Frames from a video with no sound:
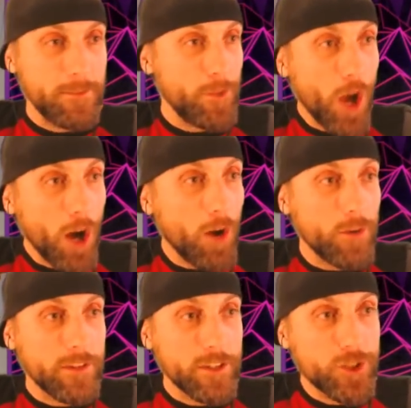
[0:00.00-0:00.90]
No,
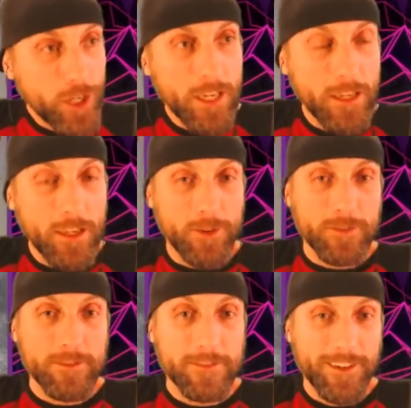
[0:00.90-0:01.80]
they're tricking you,
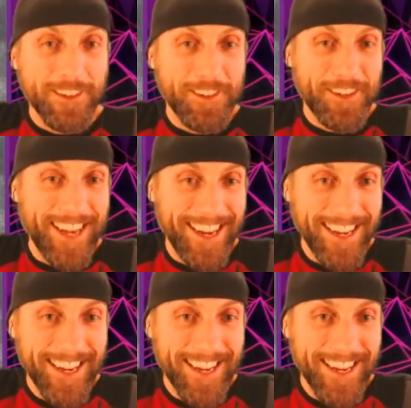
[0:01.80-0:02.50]
okay?